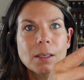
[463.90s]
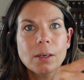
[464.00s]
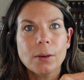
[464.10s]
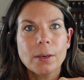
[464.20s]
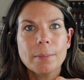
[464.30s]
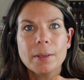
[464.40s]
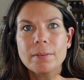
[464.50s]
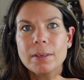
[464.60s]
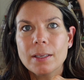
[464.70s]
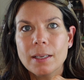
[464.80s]
Creamy
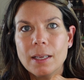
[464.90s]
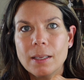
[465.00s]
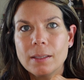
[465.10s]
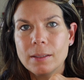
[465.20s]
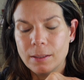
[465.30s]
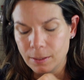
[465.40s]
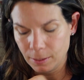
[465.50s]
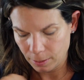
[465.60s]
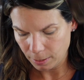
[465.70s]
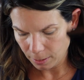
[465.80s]
vanilla.
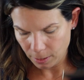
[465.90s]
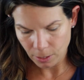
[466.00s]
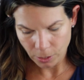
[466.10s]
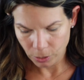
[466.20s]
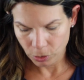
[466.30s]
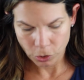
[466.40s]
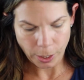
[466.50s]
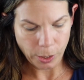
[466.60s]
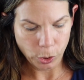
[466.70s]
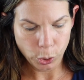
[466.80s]

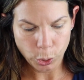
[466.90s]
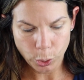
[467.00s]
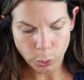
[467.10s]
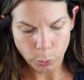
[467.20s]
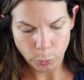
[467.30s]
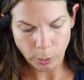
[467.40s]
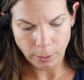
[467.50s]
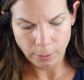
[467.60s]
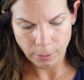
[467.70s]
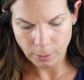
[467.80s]
Shade two,
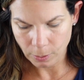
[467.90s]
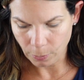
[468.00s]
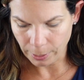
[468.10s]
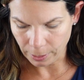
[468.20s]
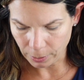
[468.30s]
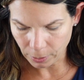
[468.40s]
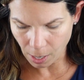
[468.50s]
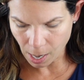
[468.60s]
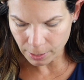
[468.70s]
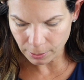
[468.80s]
going
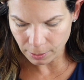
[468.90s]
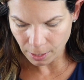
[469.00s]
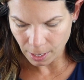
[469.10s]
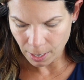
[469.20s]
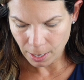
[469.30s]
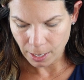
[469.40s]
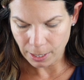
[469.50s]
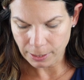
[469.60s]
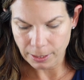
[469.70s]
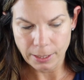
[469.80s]
across,
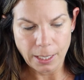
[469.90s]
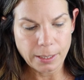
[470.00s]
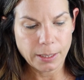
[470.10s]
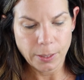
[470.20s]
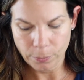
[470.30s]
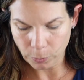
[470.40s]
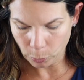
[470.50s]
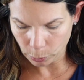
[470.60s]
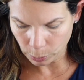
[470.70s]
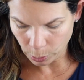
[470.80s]
is a dusty
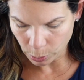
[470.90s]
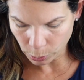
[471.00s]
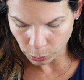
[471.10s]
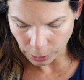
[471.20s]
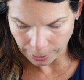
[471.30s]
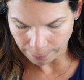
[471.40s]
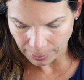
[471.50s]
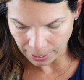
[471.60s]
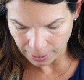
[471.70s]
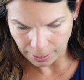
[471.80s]
rose
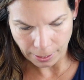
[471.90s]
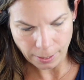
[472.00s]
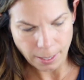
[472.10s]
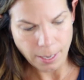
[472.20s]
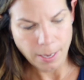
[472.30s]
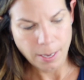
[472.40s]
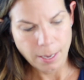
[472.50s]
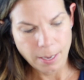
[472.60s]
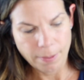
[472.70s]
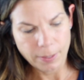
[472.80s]
champagne.
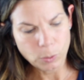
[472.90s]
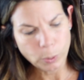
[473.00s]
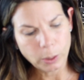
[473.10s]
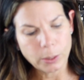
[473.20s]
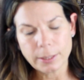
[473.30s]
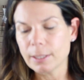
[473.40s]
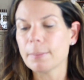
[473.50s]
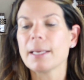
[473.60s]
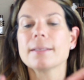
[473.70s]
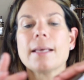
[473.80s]
And this one looks to
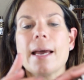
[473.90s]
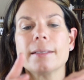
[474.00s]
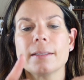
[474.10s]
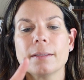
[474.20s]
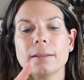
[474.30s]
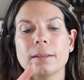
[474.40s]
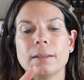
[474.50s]
be a satin.